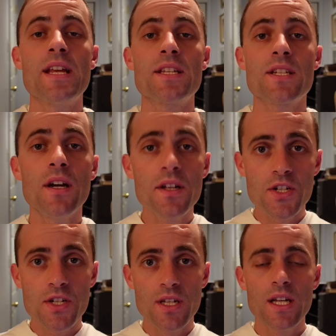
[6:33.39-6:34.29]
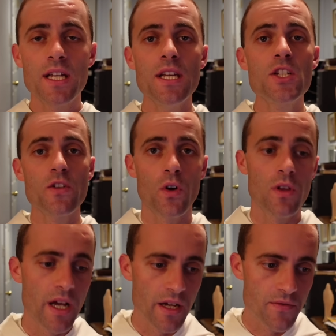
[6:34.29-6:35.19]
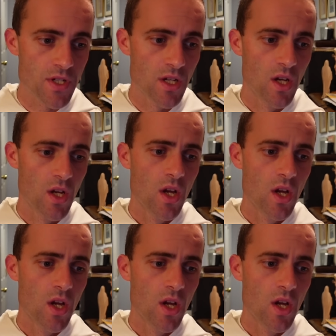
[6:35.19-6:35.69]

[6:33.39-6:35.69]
and has touched each of our lives.